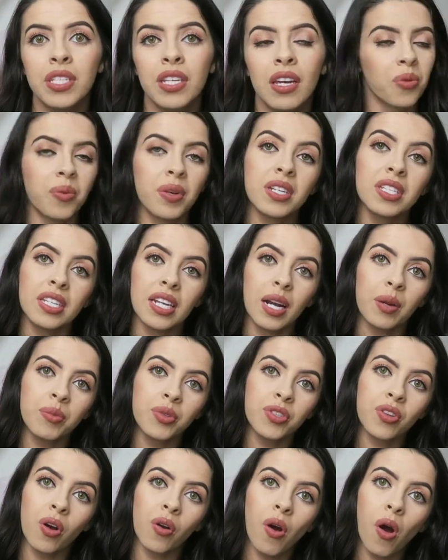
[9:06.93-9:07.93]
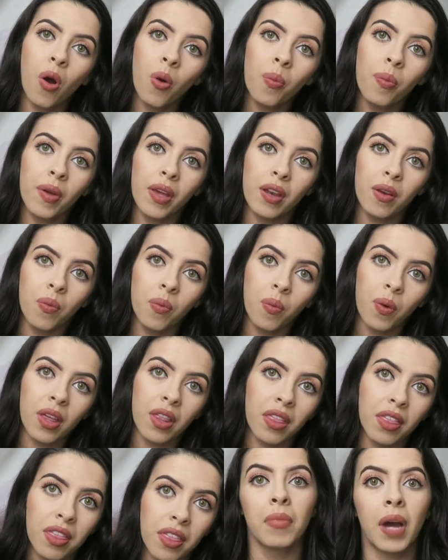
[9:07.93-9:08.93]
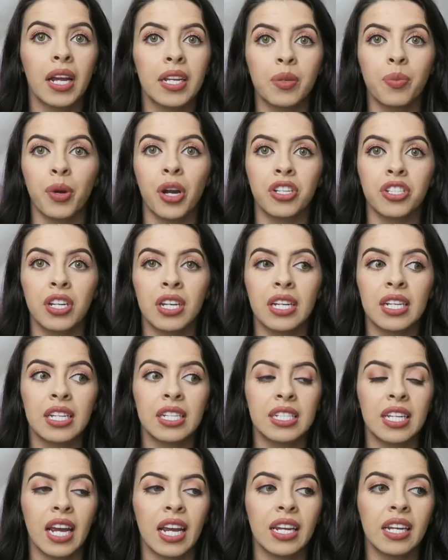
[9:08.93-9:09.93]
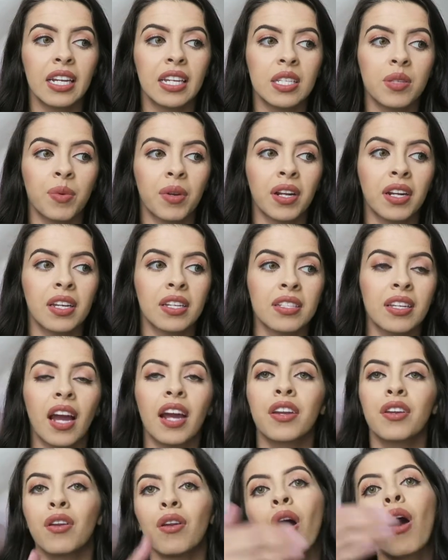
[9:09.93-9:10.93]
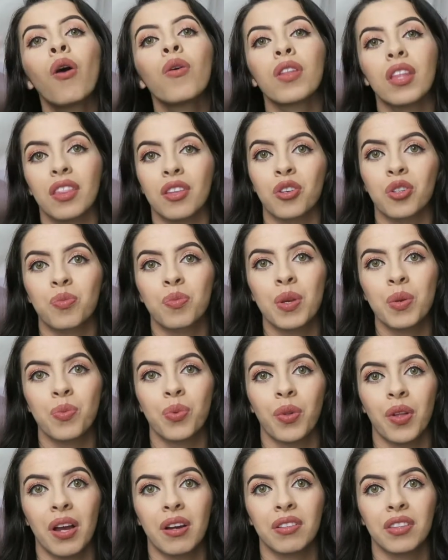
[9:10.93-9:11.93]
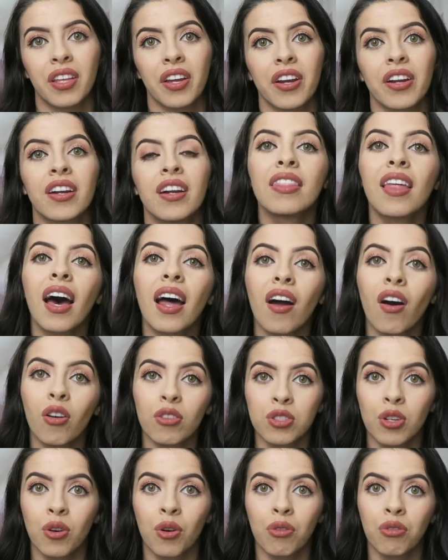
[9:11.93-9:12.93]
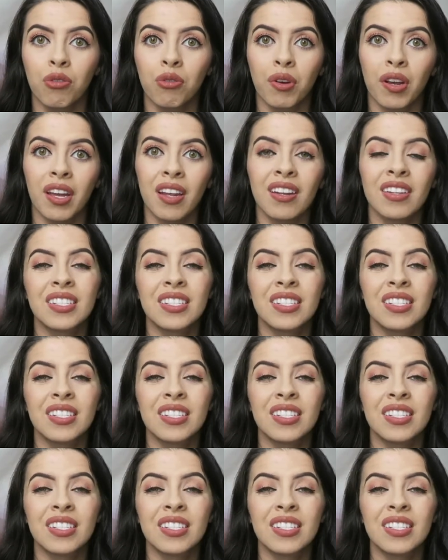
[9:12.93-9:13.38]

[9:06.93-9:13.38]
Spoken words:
The reason I'm so open with my depression and anxiety is because I know that there's people out there that also go through it,